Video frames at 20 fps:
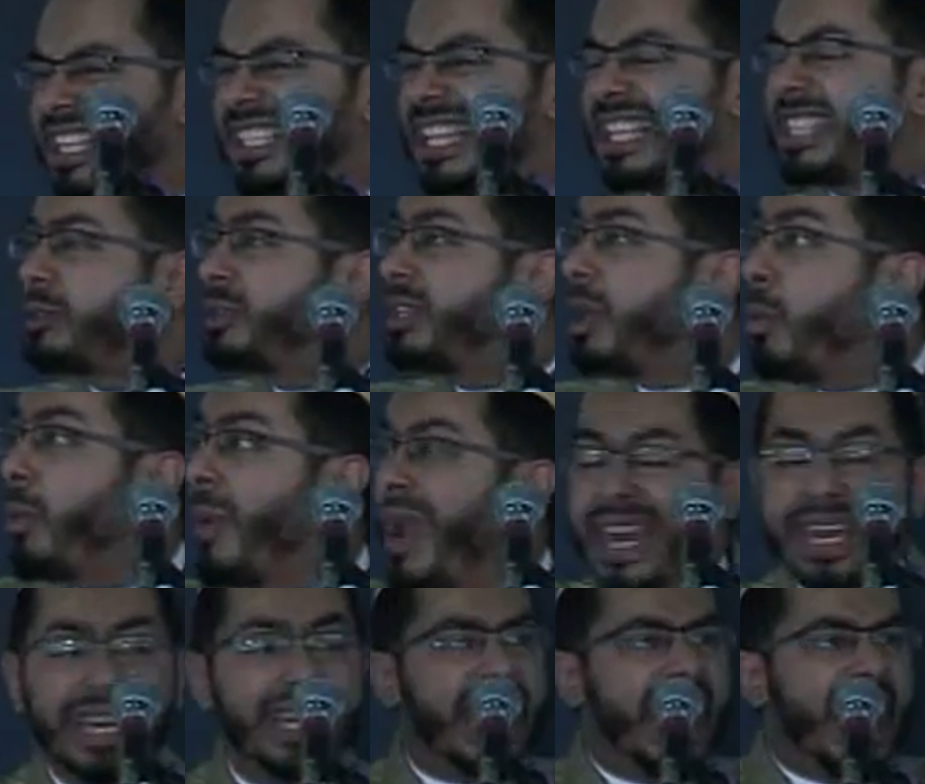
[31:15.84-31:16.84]
the
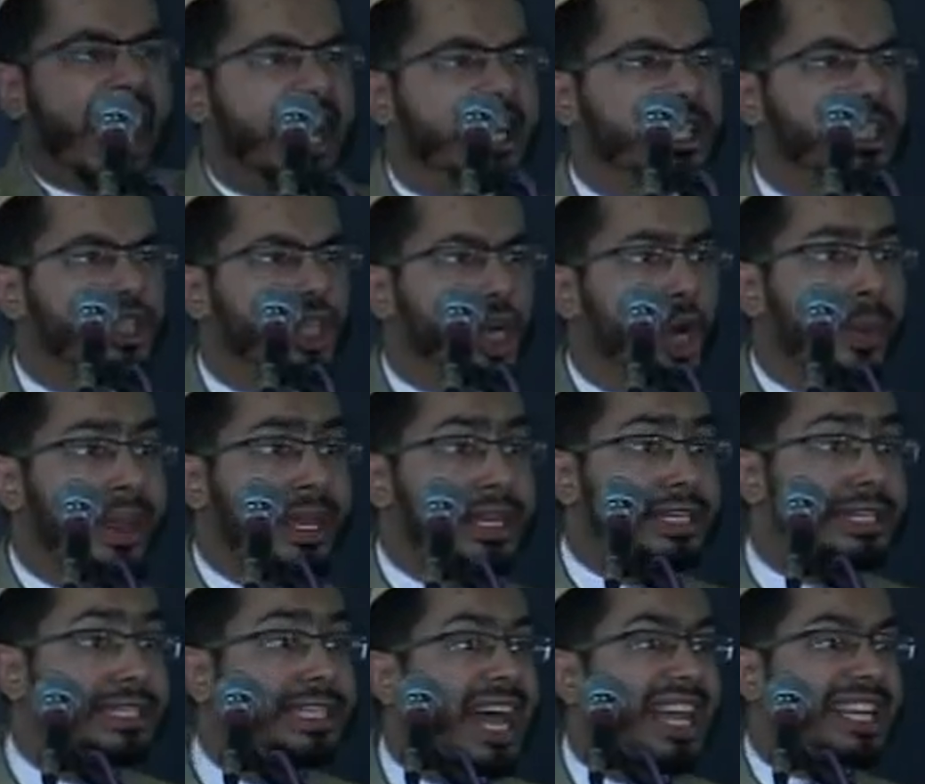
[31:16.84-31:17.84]
wind is
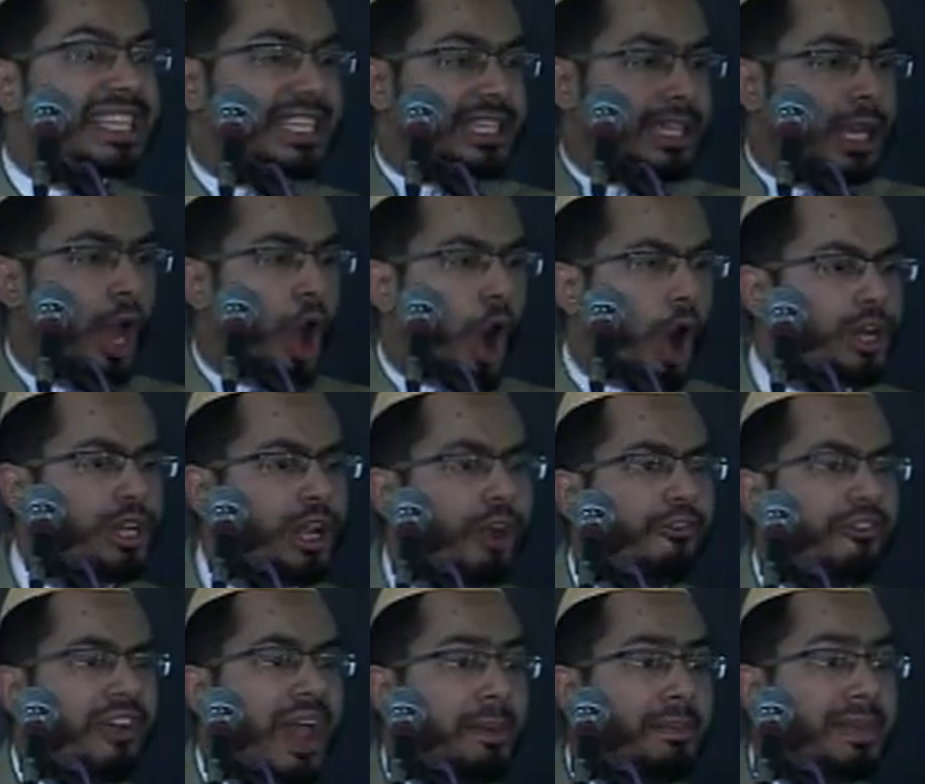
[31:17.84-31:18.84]
throwing dust on
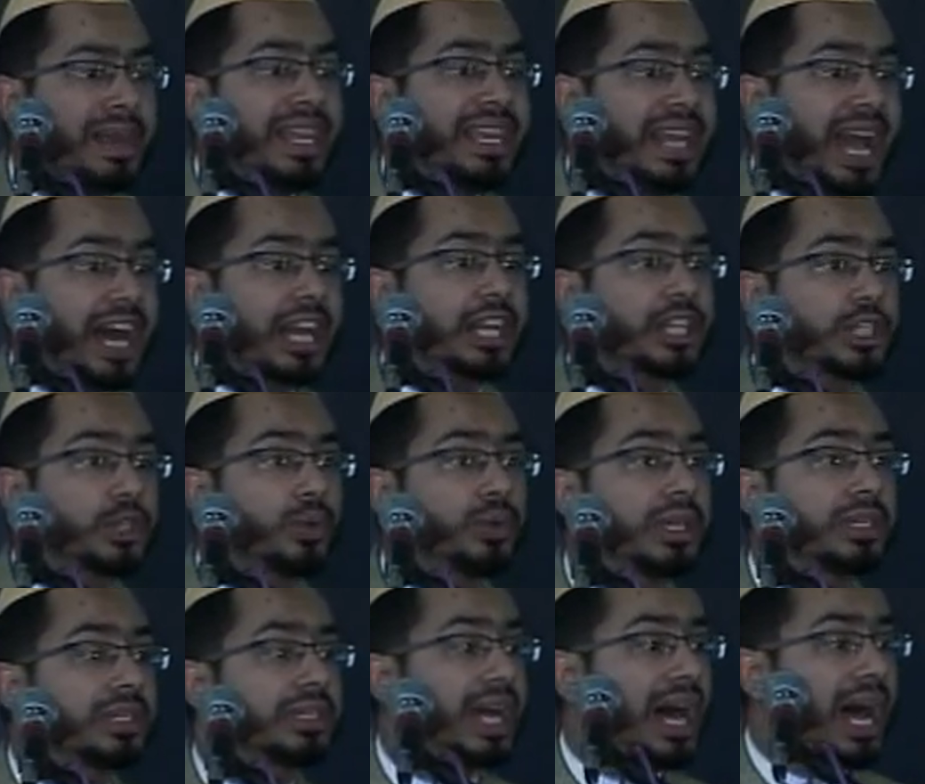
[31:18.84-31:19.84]
your family ya
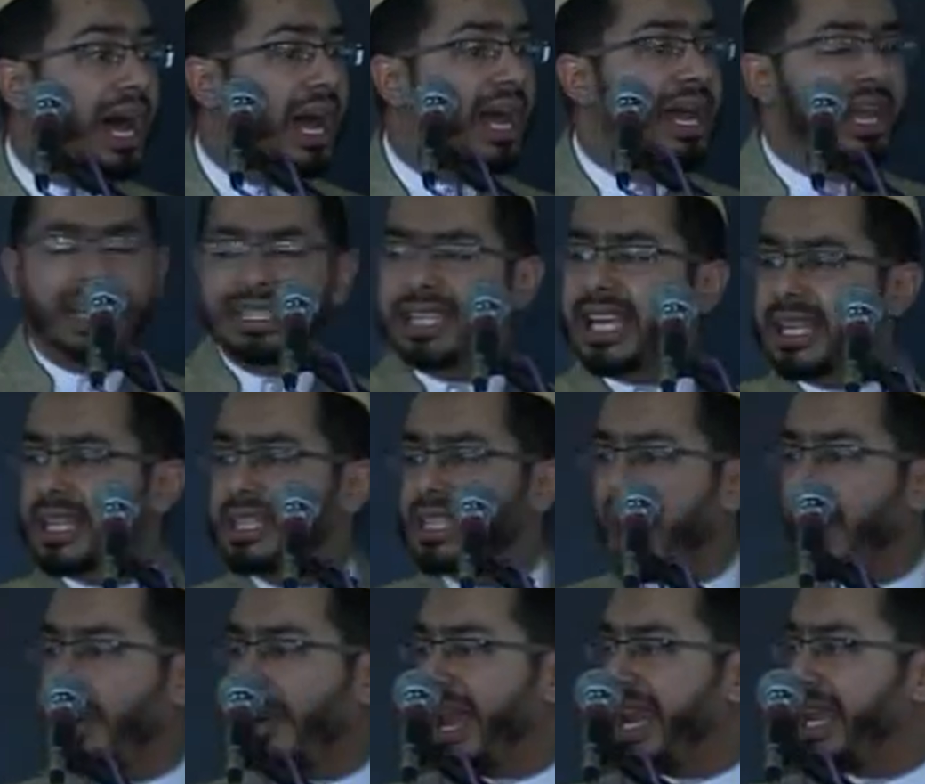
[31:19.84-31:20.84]
Rasulullah
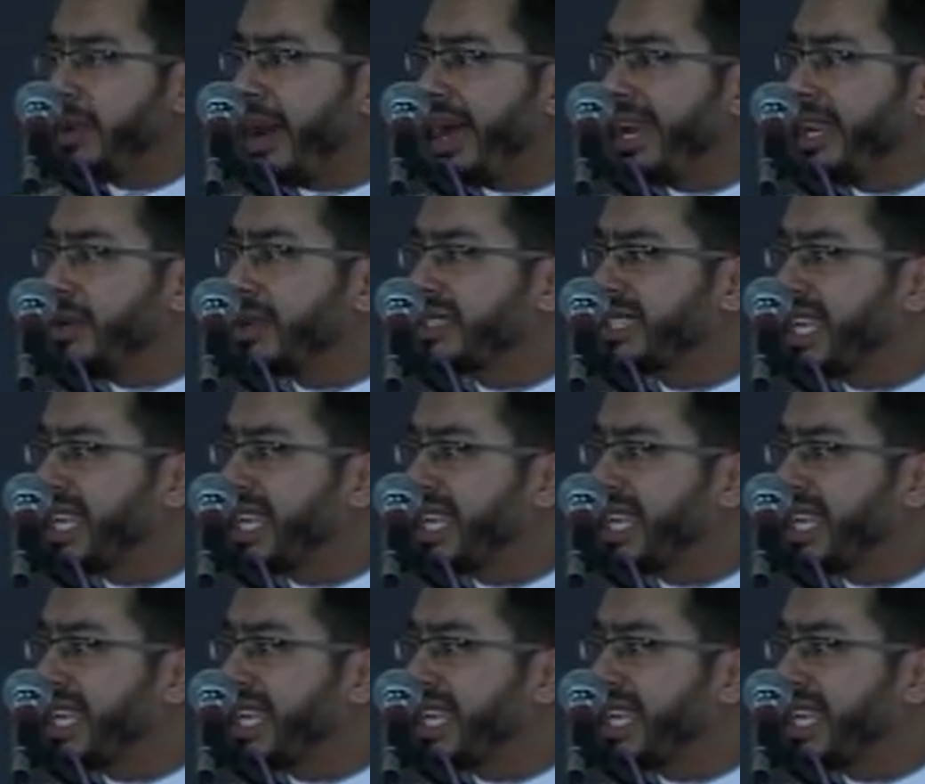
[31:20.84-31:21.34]
sallallahu alaihi wa alihi